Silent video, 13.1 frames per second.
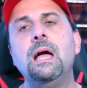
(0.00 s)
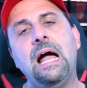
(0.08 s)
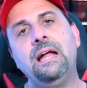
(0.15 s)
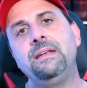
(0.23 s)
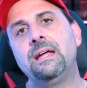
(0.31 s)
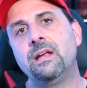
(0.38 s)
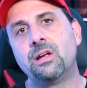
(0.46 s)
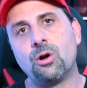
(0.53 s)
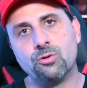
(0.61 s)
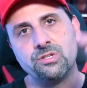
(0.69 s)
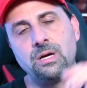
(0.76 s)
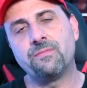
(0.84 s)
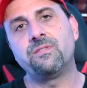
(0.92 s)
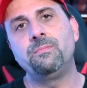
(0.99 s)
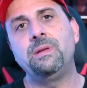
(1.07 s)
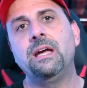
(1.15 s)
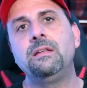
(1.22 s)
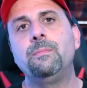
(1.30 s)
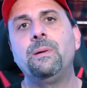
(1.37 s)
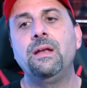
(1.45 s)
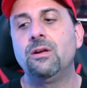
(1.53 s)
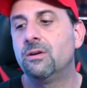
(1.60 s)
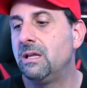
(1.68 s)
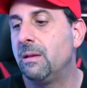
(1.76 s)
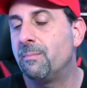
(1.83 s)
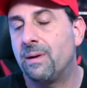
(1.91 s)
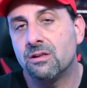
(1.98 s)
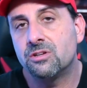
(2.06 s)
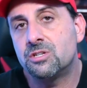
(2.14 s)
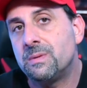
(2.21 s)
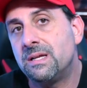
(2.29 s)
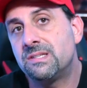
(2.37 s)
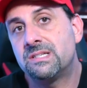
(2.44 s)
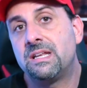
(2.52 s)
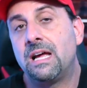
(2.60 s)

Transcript: and then it goes up from there depending on the embellishments,